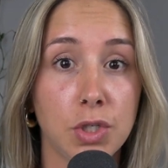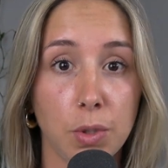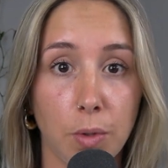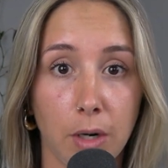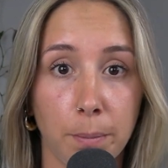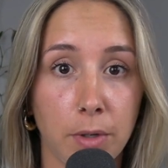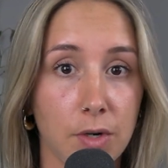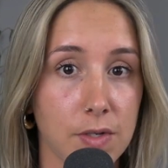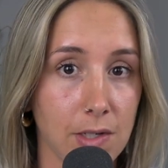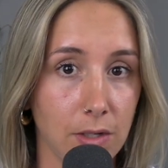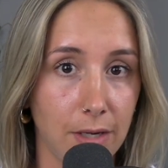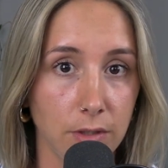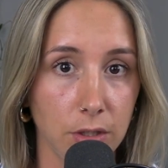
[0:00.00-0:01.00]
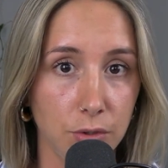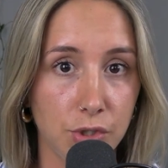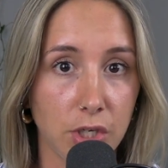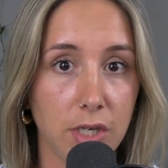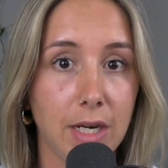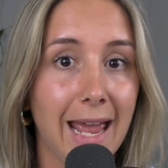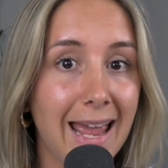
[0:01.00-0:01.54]
to our personal
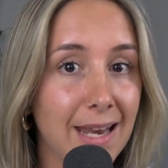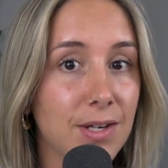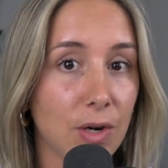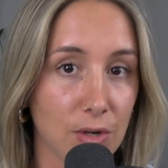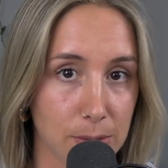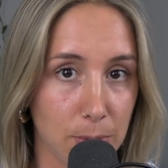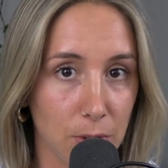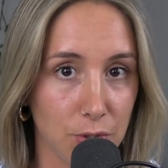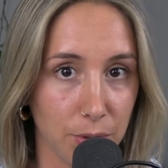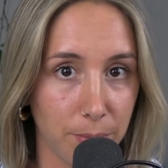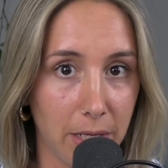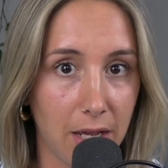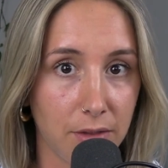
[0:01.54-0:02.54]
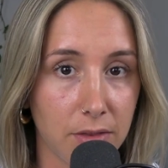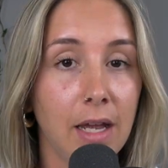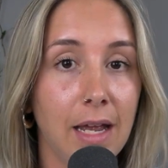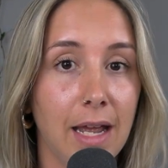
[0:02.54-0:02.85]
evolution and our spiritual path,